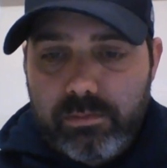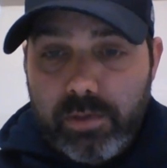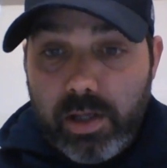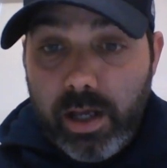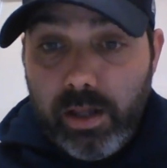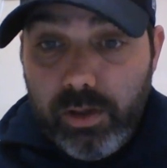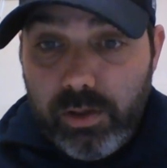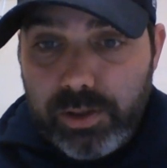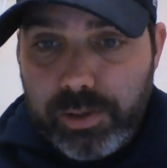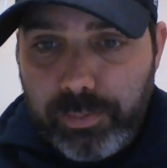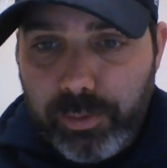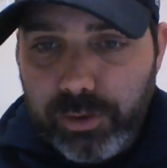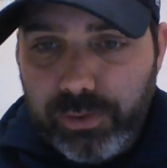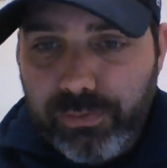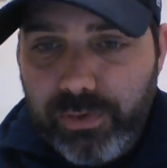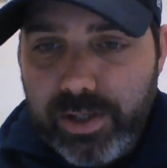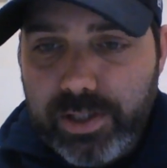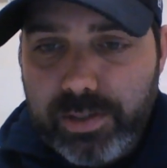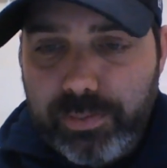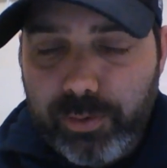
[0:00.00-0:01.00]
Hello, sports
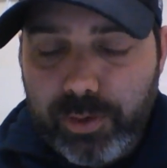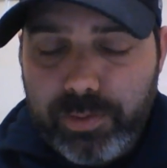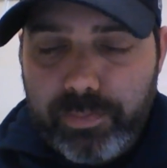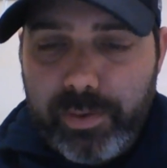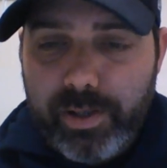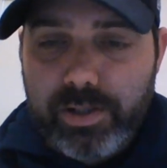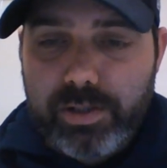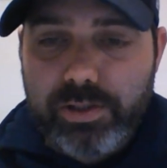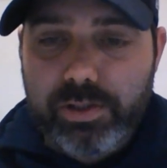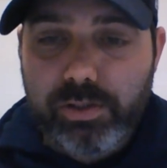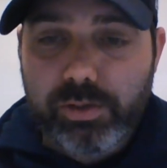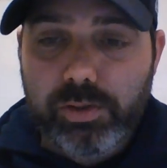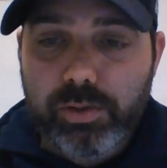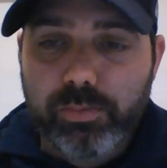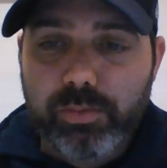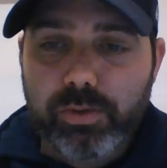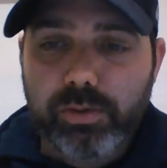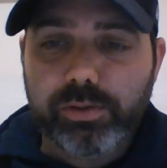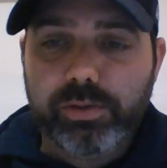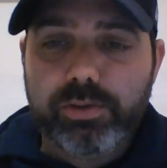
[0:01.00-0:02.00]
fans, sports bettors, and YouTube
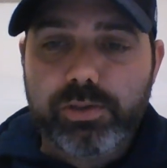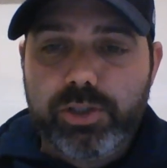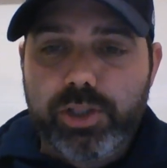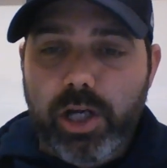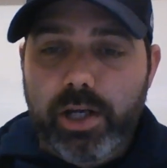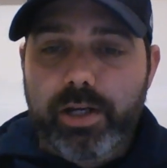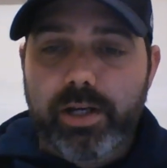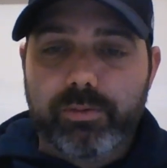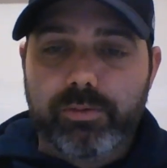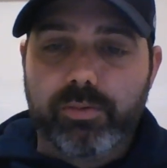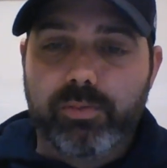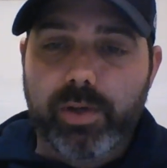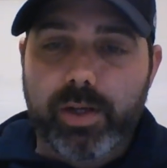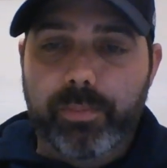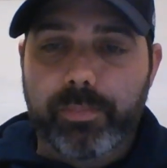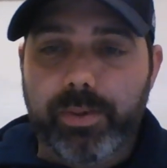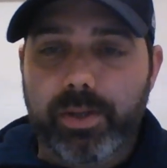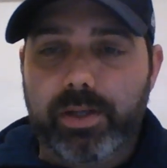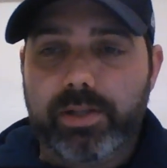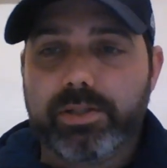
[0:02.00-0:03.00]
world. John here with Ricket
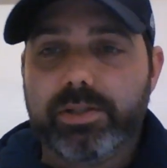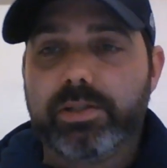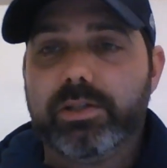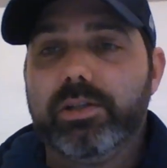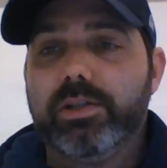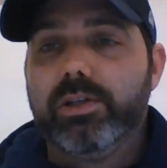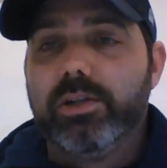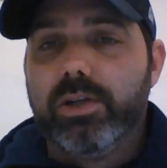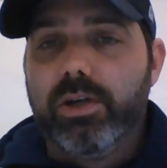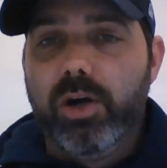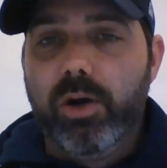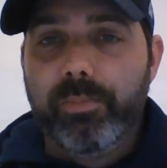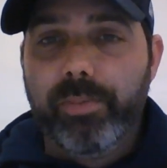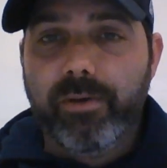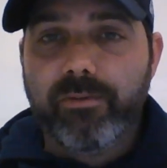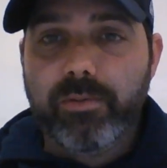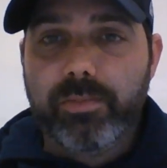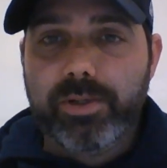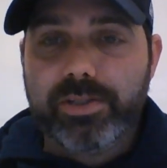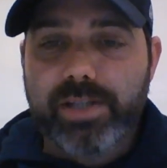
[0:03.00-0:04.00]
Picks. Hope
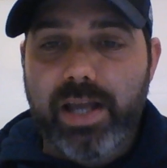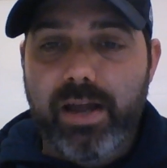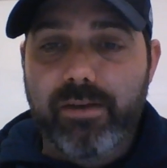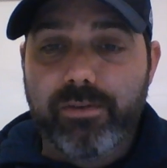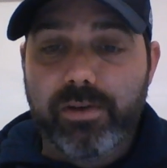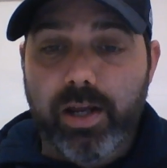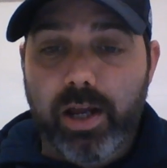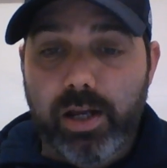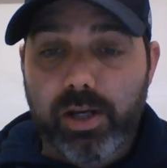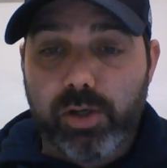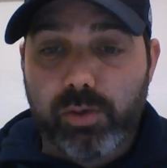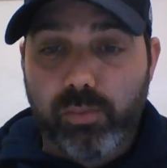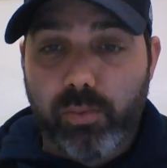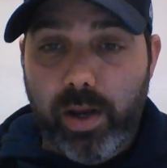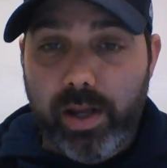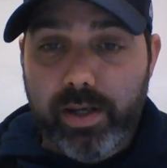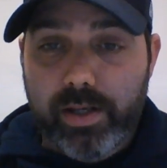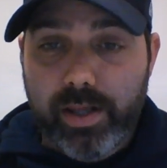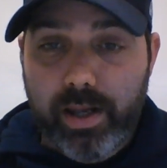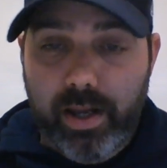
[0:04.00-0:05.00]
everybody's having a
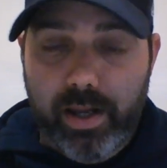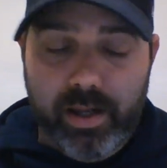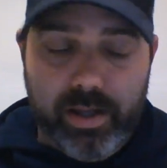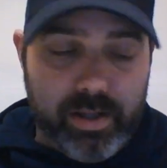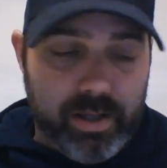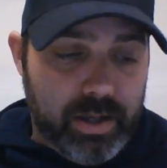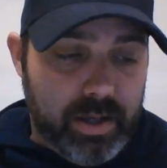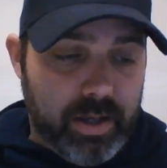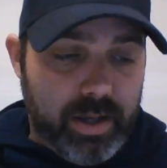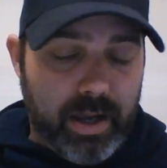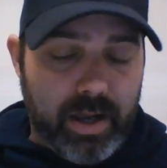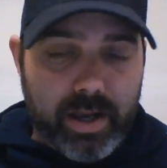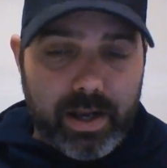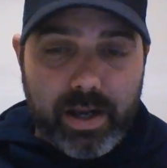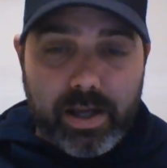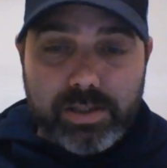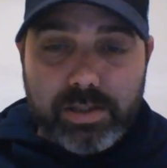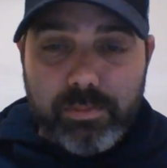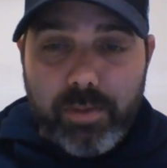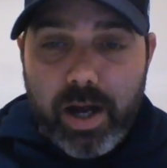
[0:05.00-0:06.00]
great day. Hey, I
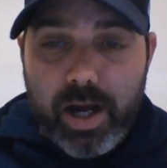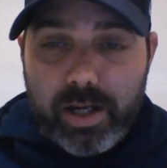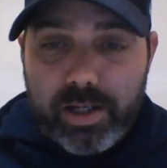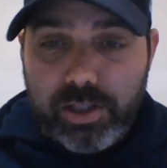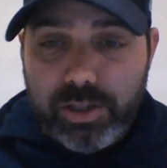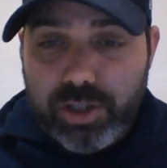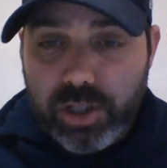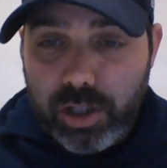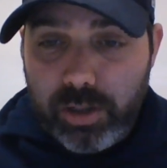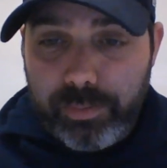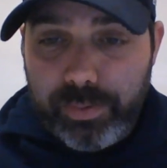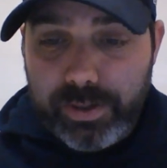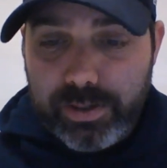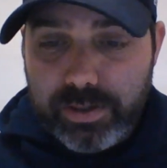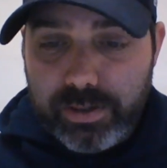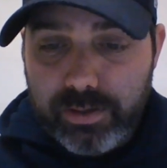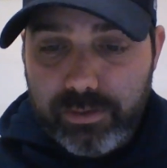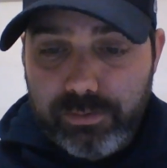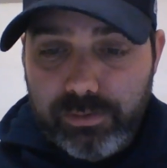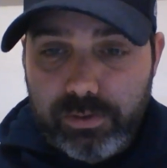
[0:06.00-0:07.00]
got some hockey chart picks
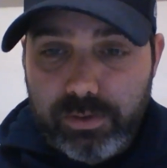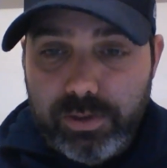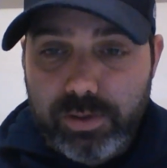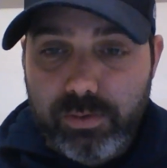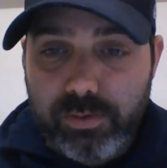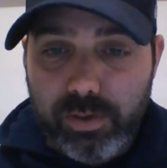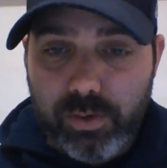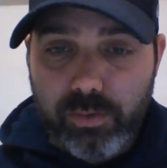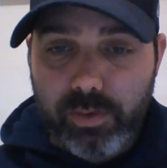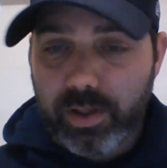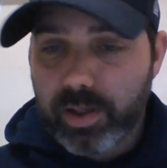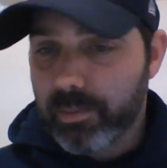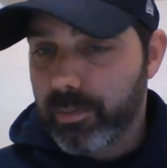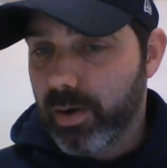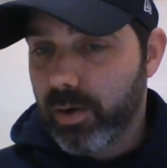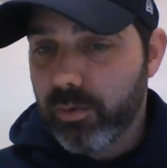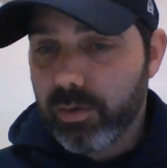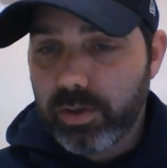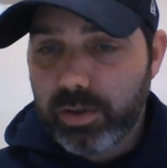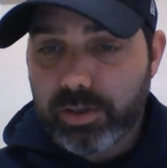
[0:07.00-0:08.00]
here for us real quick. I'm
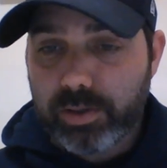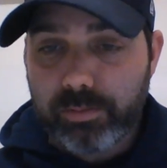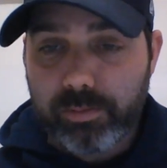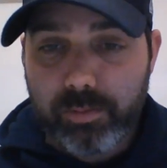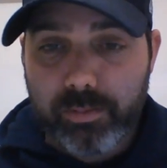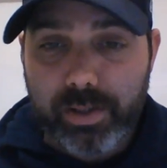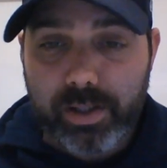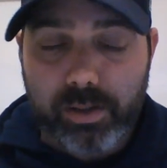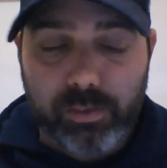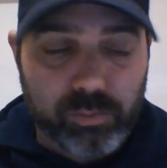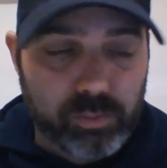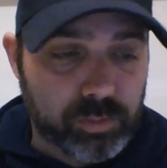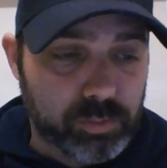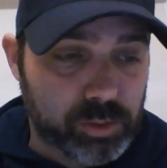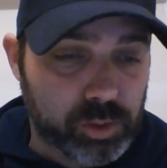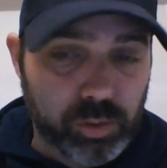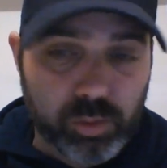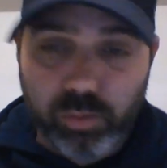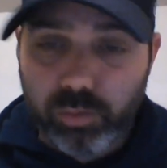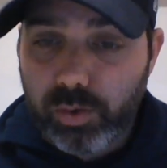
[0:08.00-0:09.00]
at work, so I'm going to make
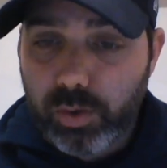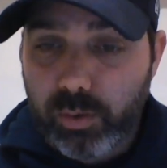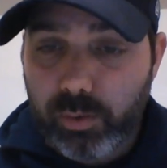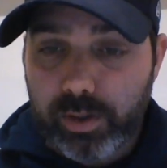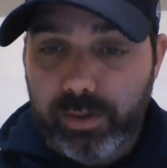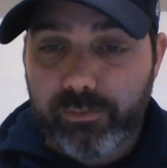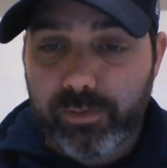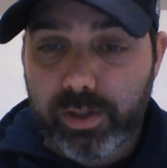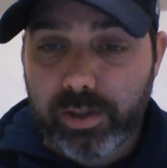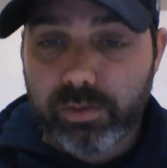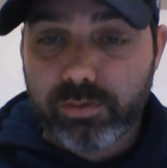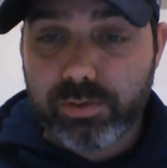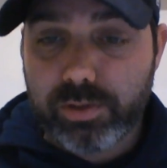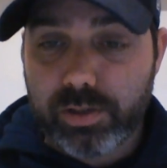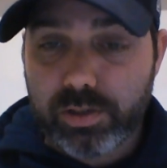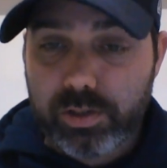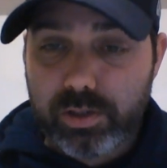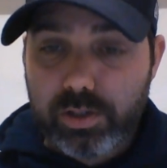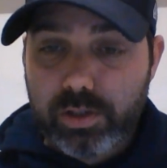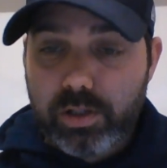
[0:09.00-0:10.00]
two real quick videos.
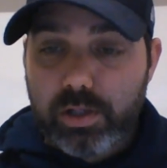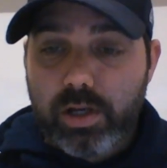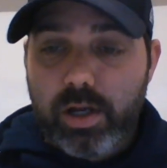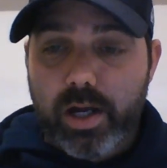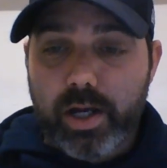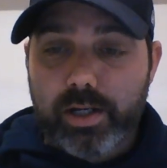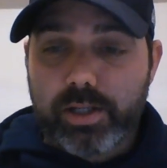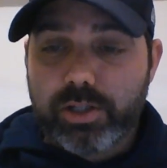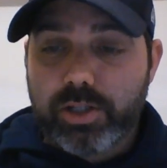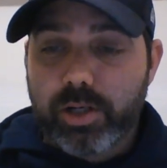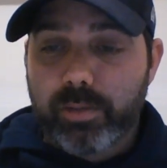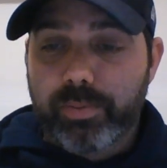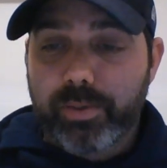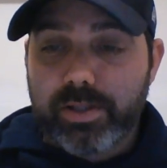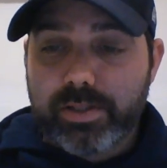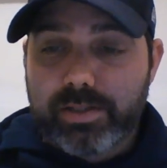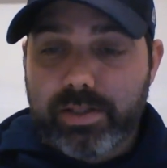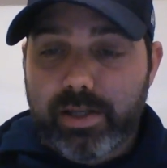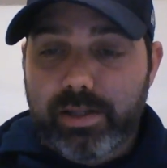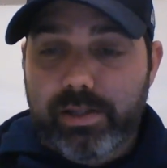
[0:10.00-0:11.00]
Hockey chart
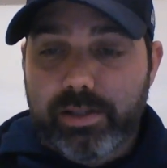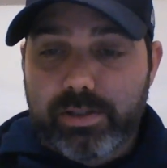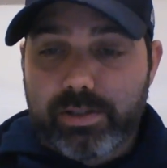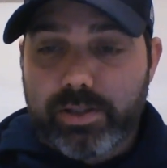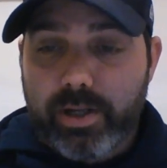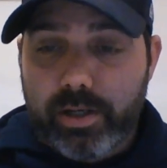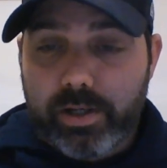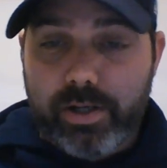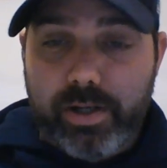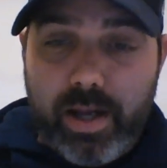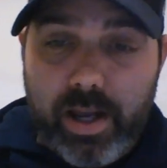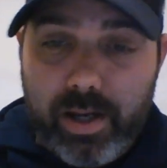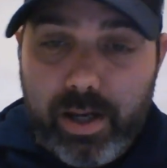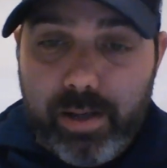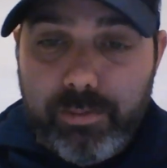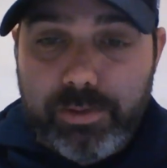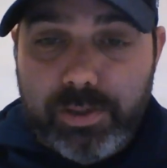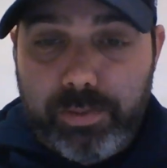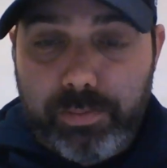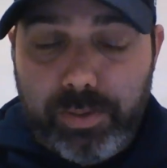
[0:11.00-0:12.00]
picks, and then Soccer Guy gave
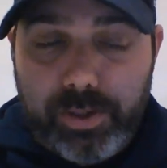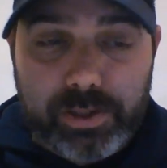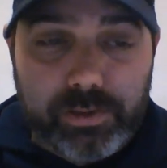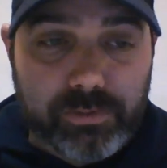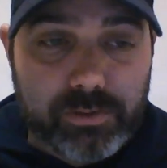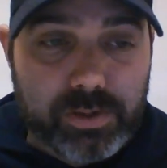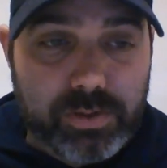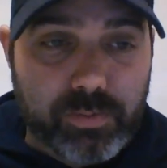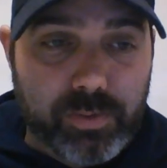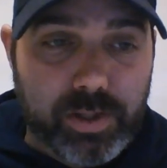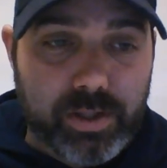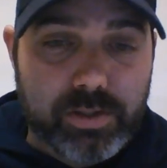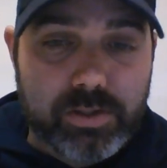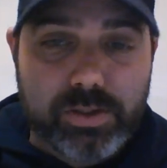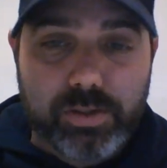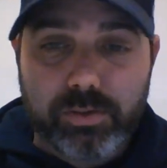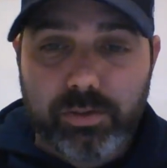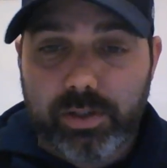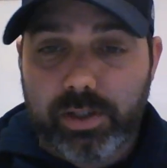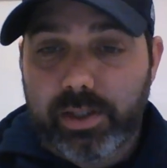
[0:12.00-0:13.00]
me some picks for this weekend,
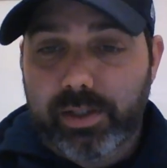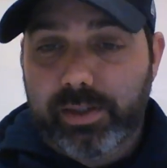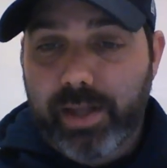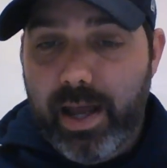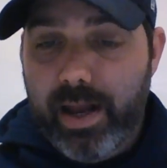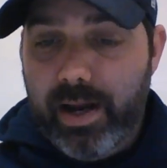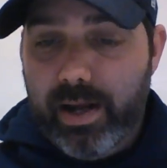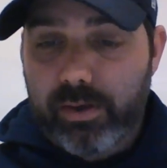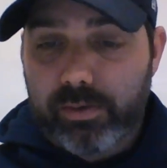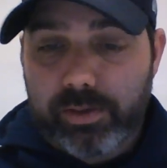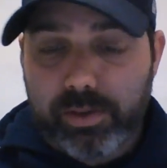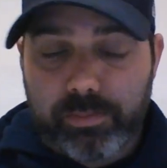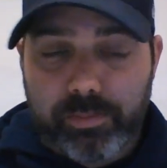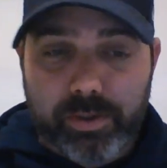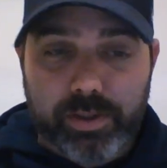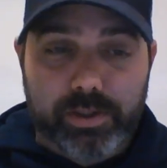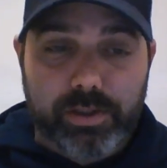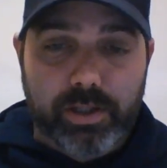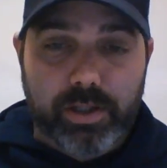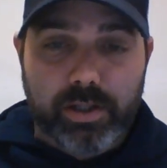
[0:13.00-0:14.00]
so we're going to get that out.
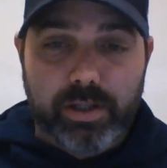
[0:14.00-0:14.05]
But